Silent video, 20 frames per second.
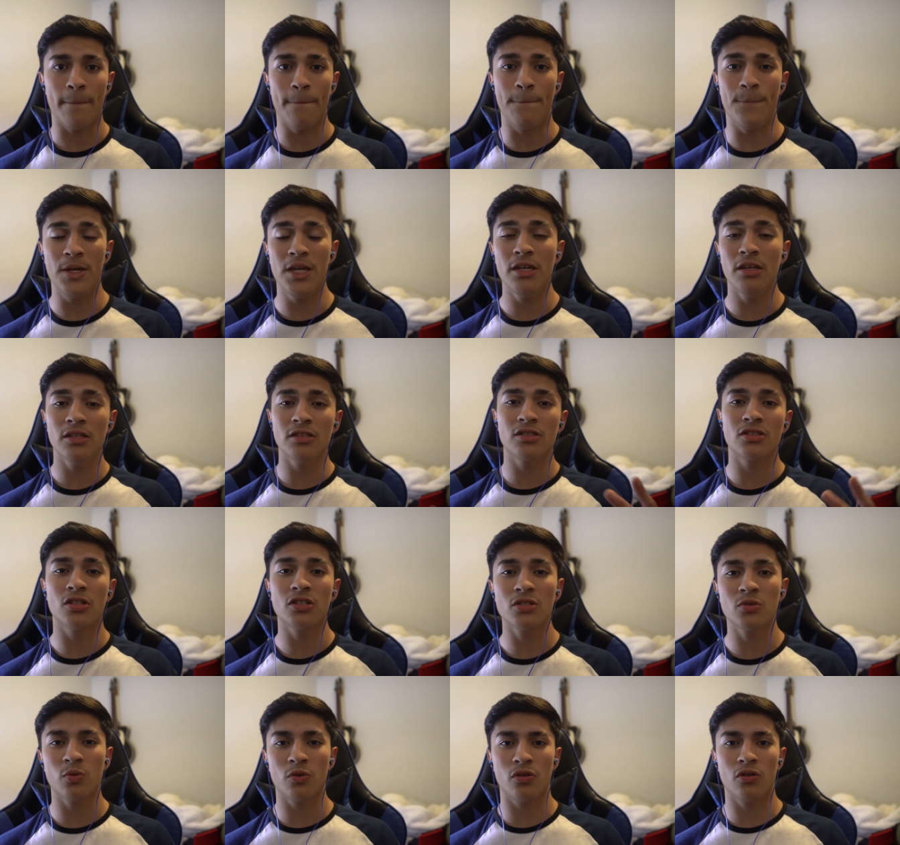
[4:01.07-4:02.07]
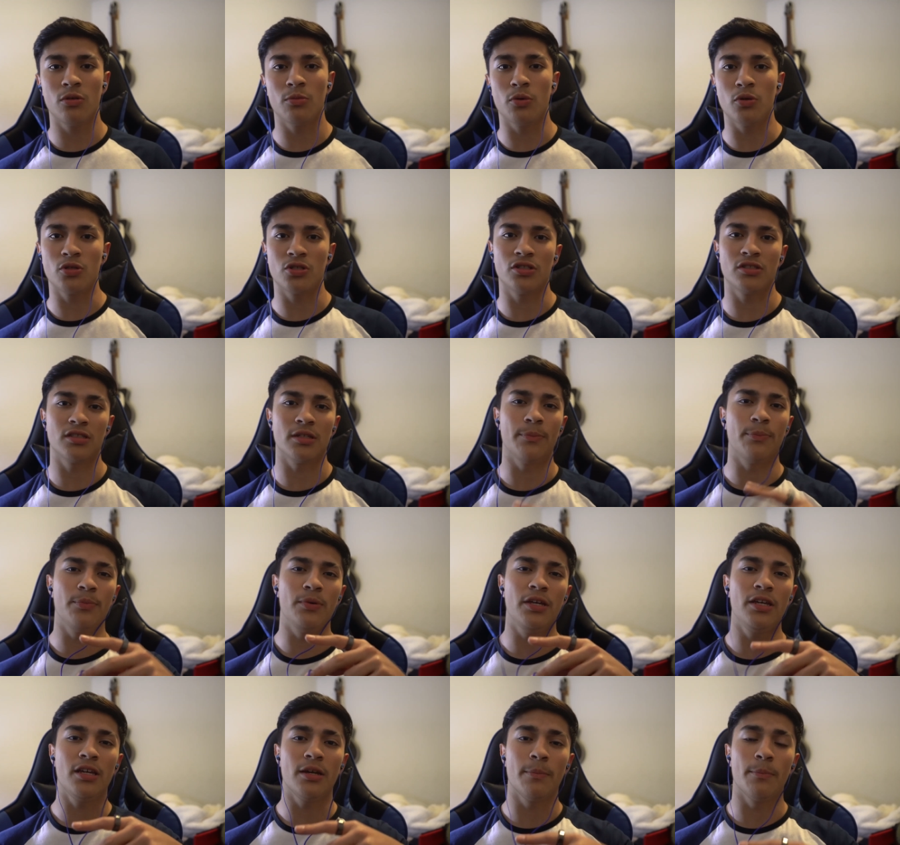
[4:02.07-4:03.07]
Being in touch with your emotions and
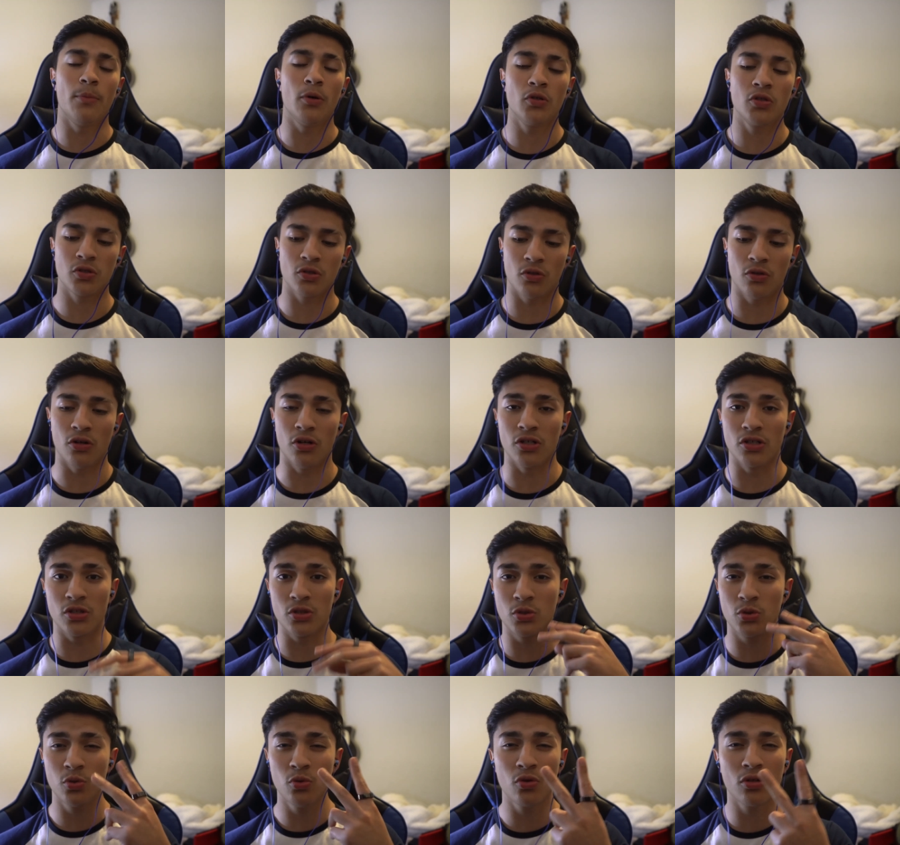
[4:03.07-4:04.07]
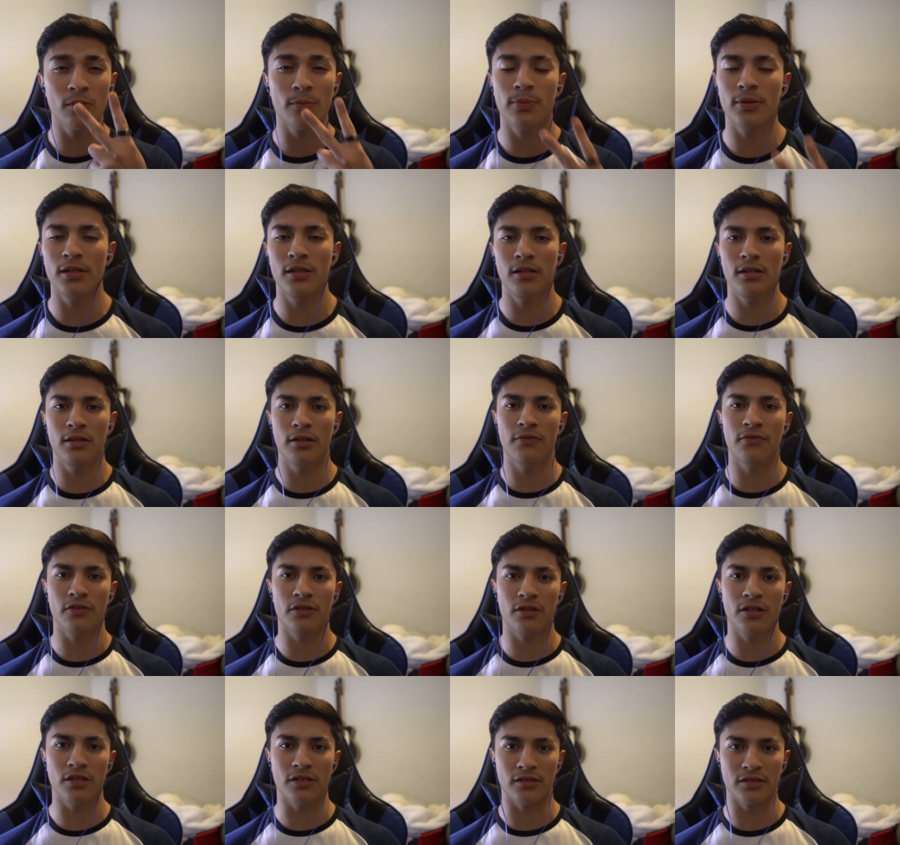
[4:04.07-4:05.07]
being emotional are two completely
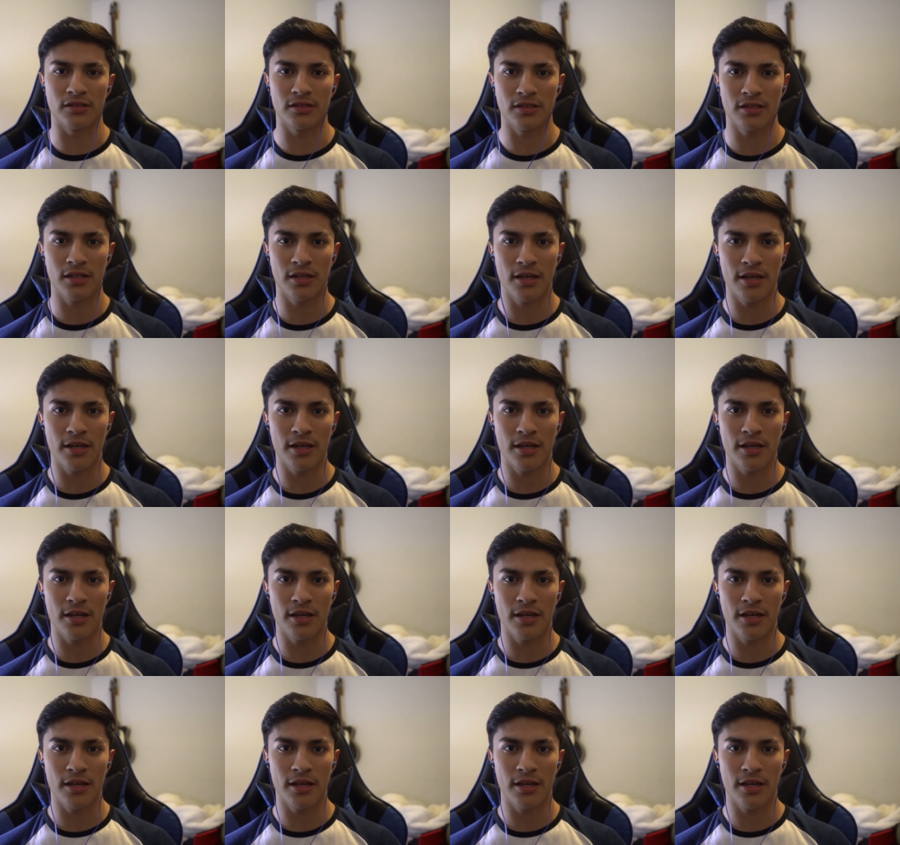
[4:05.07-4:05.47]
different things.